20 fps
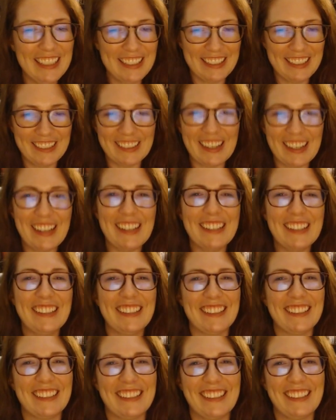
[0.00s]
It's
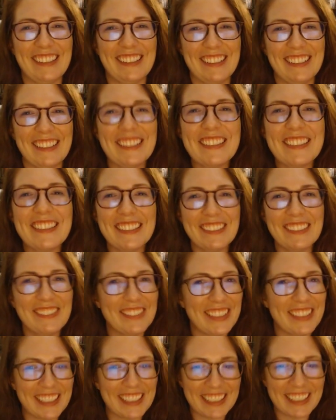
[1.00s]
great. It's like
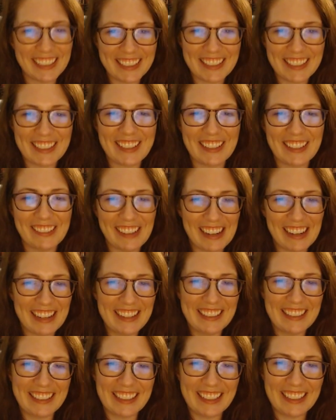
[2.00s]
really so
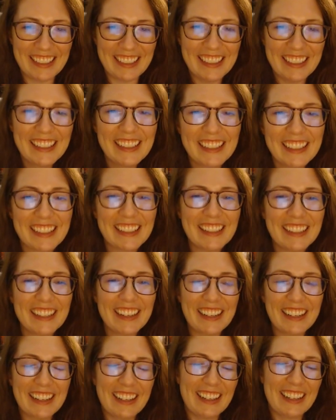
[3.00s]
angsty.
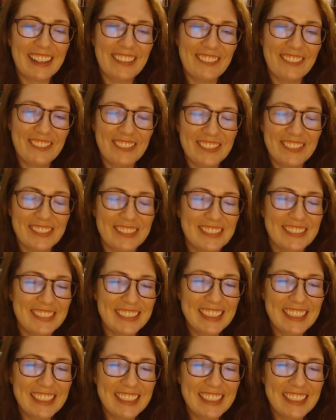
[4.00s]
Um,